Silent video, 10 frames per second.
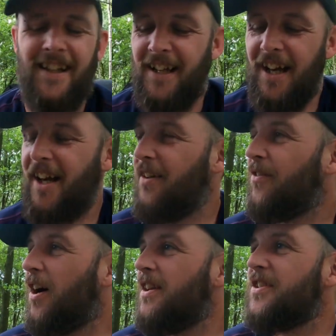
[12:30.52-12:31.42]

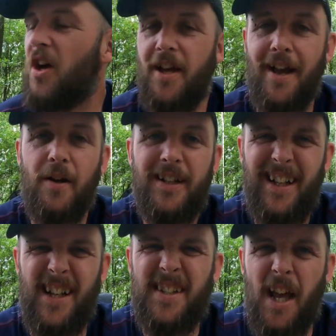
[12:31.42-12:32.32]
Right, so yeah, get
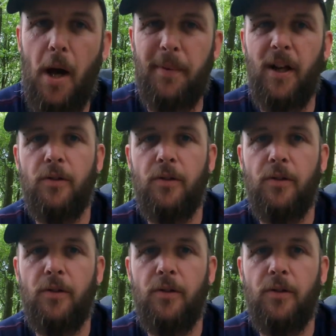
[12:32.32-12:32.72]
this set up now.